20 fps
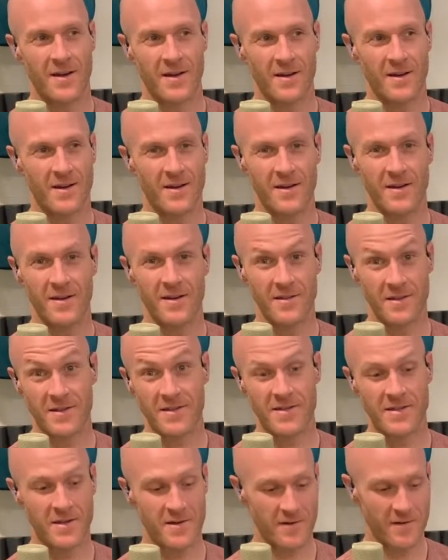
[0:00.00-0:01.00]
uh,
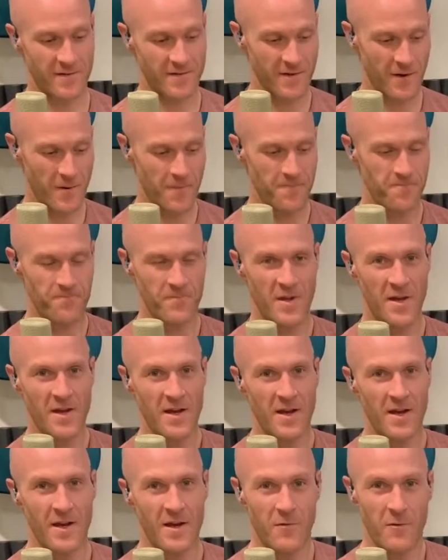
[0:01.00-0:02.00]
this year. So
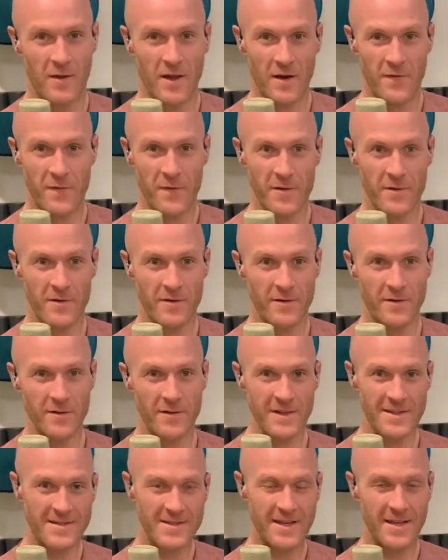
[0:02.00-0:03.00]
without further ado,
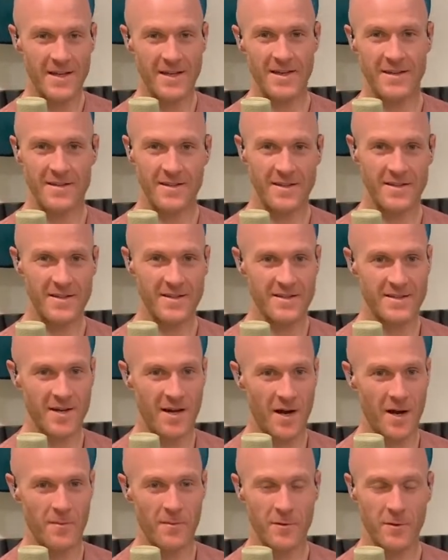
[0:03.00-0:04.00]
let's get into this
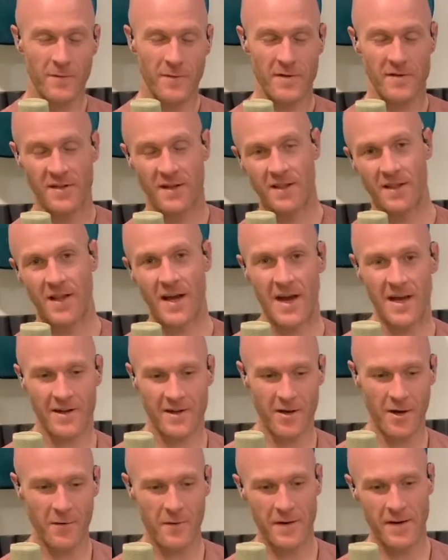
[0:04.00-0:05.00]
tom groove. There's a
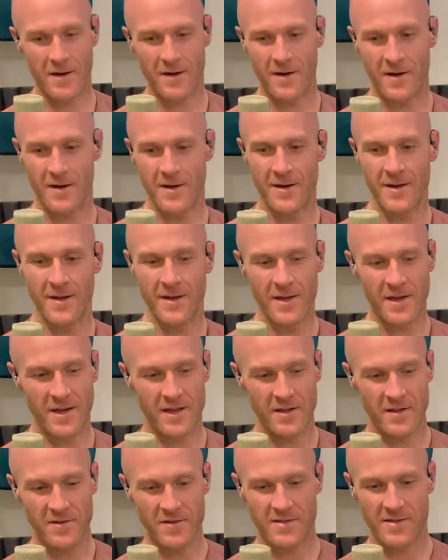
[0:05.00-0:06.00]
lot going on.
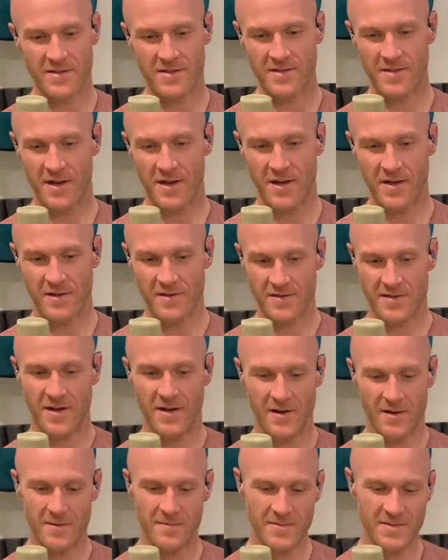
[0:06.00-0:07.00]
It uses uh, your
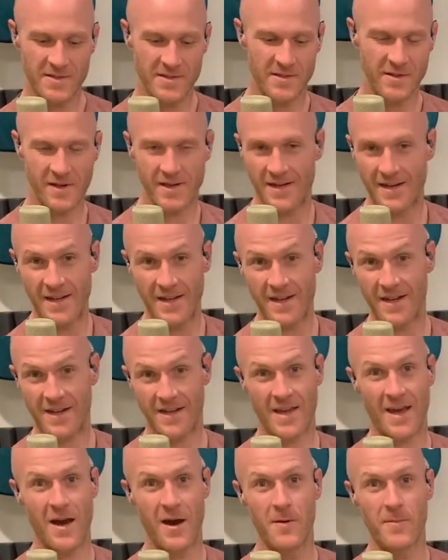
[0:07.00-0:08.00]
toms. You're going to need a
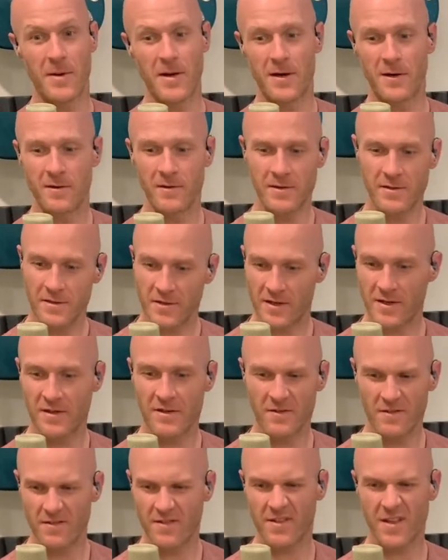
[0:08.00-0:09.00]
cowbell. You can
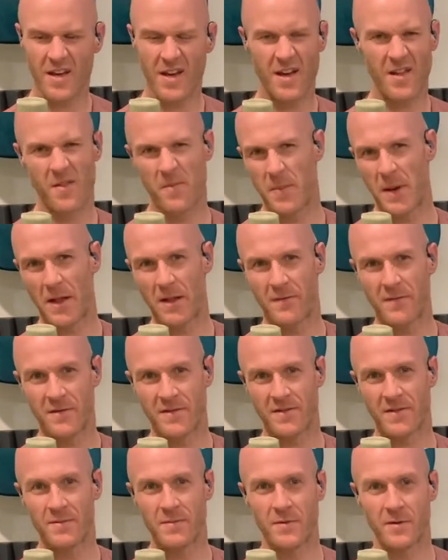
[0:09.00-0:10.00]
use uh, the bell of
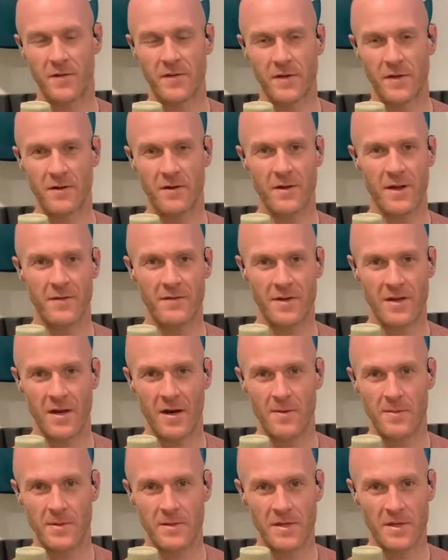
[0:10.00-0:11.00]
your cymbal. If you don't have a
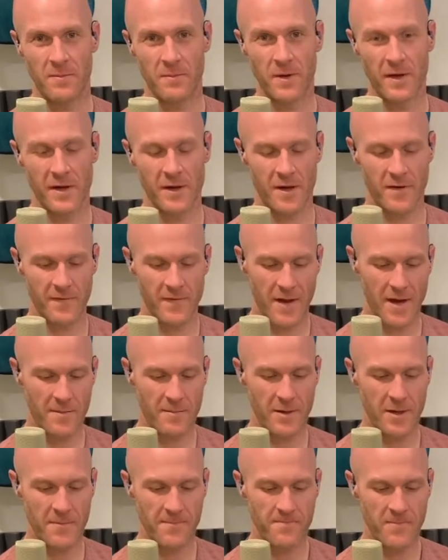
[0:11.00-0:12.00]
cowbell, you can play it off that.
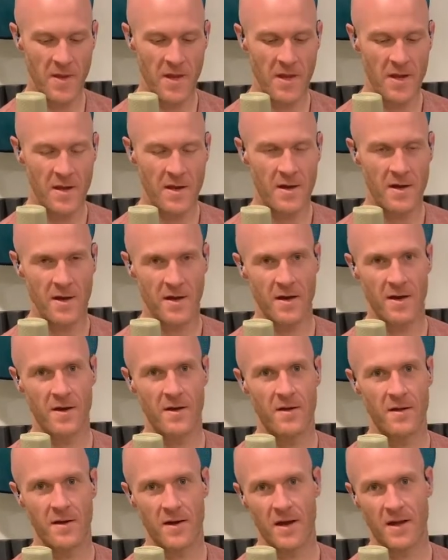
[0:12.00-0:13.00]
But
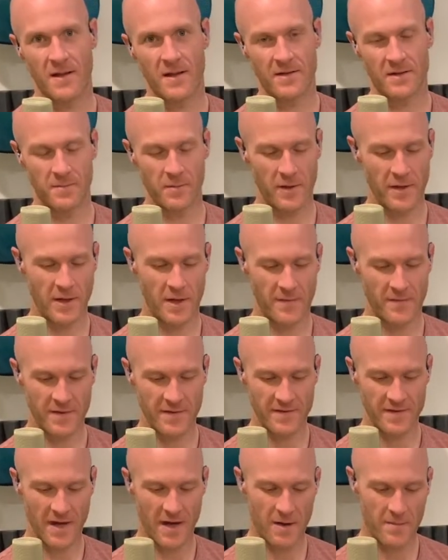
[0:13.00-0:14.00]
I like to play it off
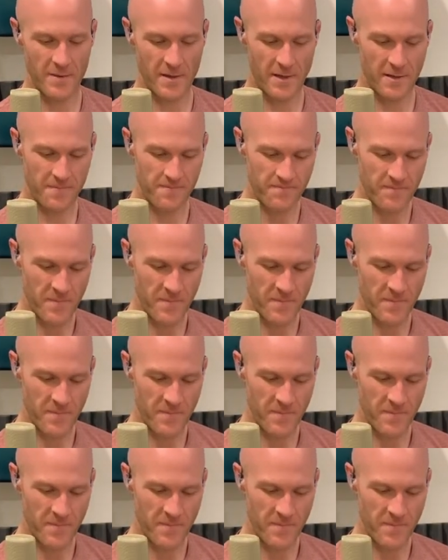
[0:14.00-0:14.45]
this cowbell.